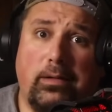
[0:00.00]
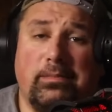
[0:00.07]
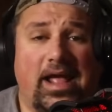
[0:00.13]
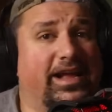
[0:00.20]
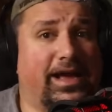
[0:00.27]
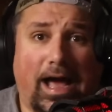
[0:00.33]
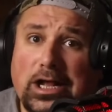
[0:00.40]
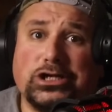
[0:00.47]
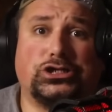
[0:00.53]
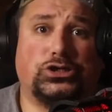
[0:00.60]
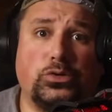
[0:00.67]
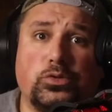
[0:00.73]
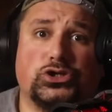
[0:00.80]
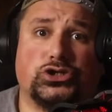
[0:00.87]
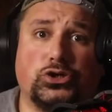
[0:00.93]
It got us
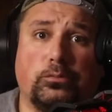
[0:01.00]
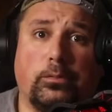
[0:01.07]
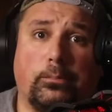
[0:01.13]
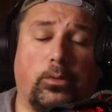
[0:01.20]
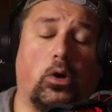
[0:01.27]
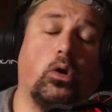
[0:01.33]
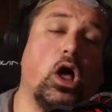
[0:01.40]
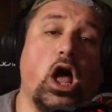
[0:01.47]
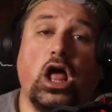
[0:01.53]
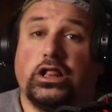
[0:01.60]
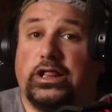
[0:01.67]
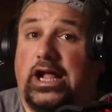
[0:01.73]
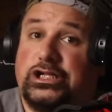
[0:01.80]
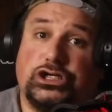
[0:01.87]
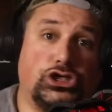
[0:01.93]
to a Super Bowl.
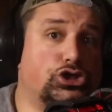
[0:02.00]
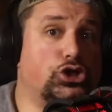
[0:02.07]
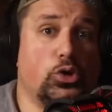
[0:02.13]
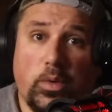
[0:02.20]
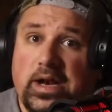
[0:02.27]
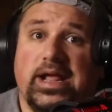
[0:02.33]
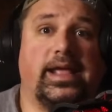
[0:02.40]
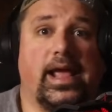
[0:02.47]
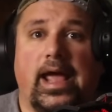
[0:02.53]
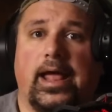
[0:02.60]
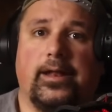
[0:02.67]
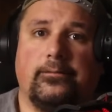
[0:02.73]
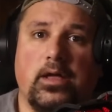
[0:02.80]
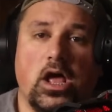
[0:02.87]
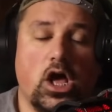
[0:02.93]
Let's do it again.